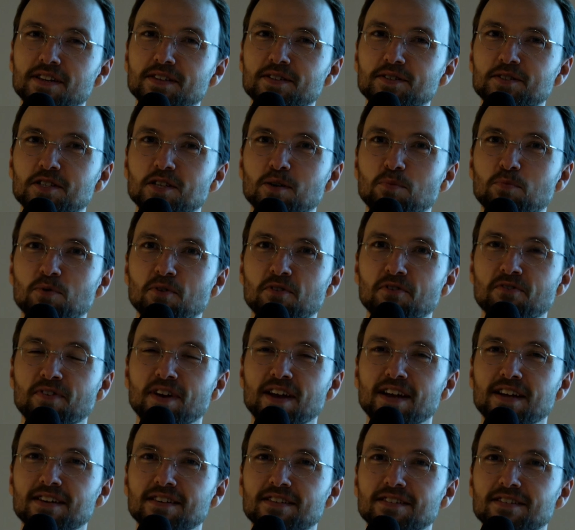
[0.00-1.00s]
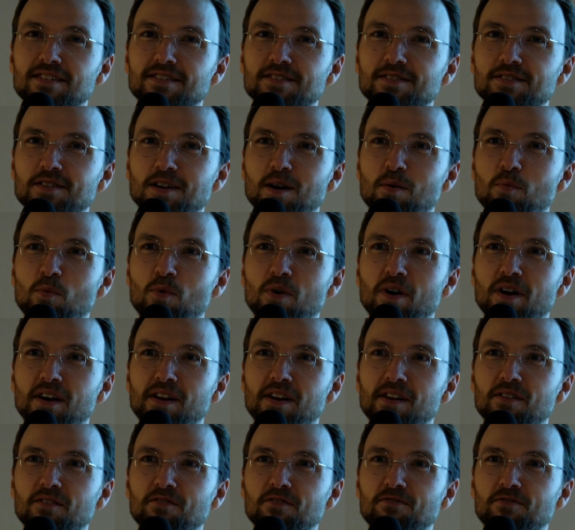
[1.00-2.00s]
is to prevent
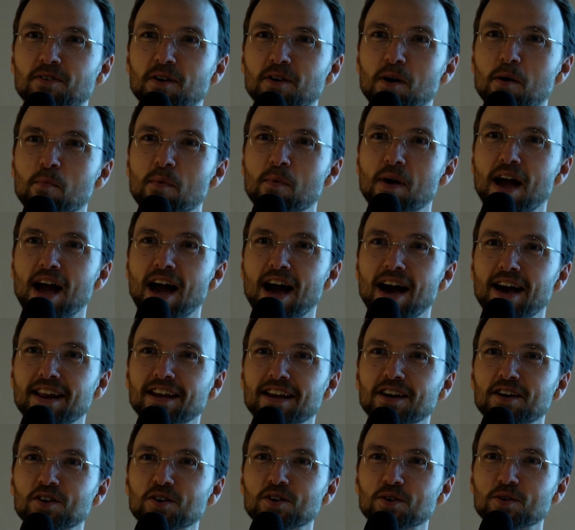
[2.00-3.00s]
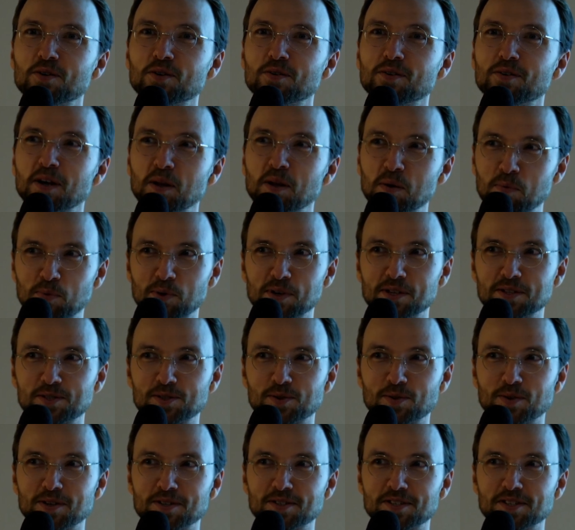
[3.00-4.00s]
someone from adding new input
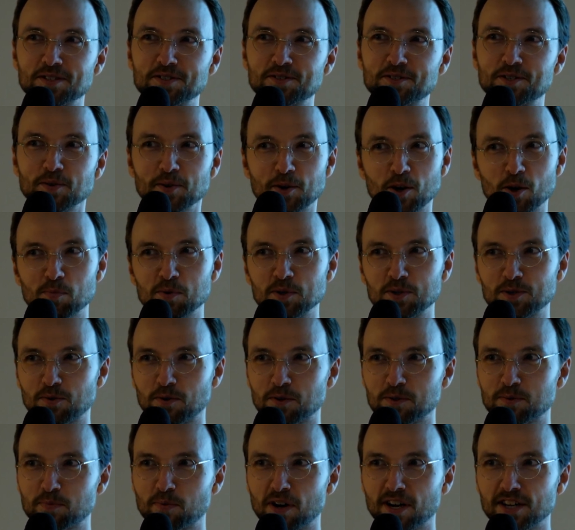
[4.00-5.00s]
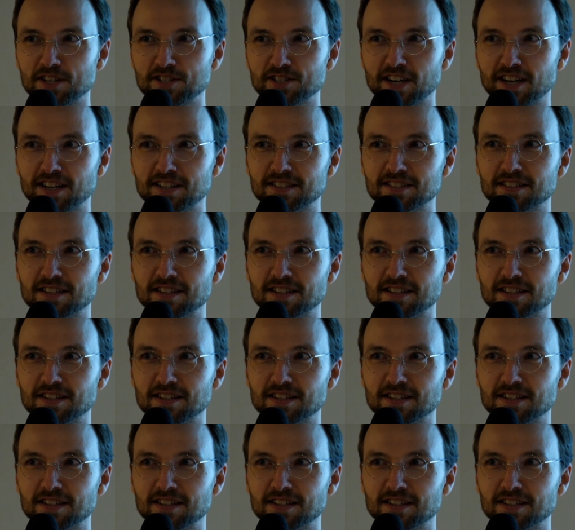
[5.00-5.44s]
sources to an open source project?